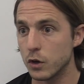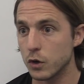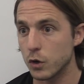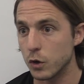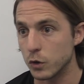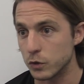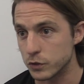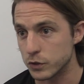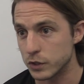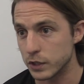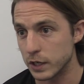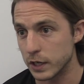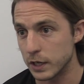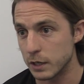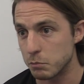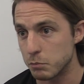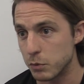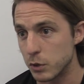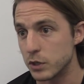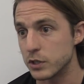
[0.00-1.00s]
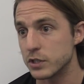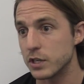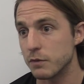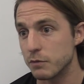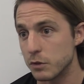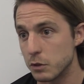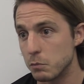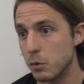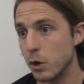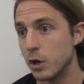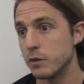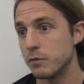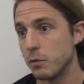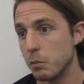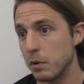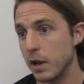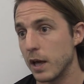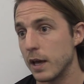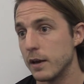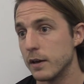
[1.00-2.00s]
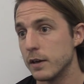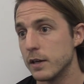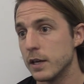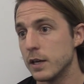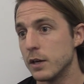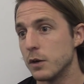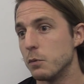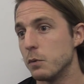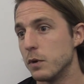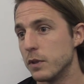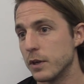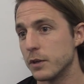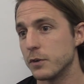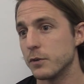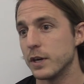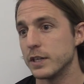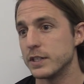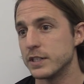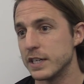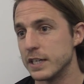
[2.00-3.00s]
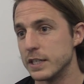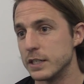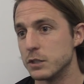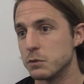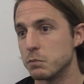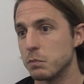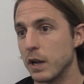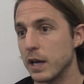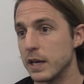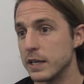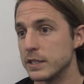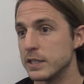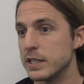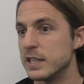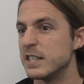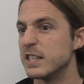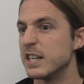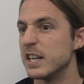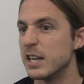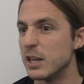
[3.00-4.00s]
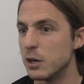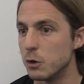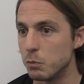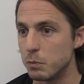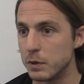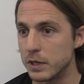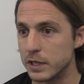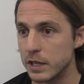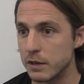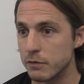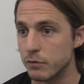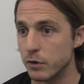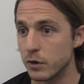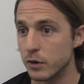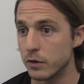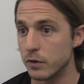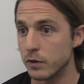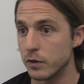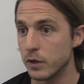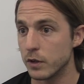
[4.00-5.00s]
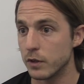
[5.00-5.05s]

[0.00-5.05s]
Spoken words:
constantly put yourself in the mind of a player. With under-18s players, it is a little bit different.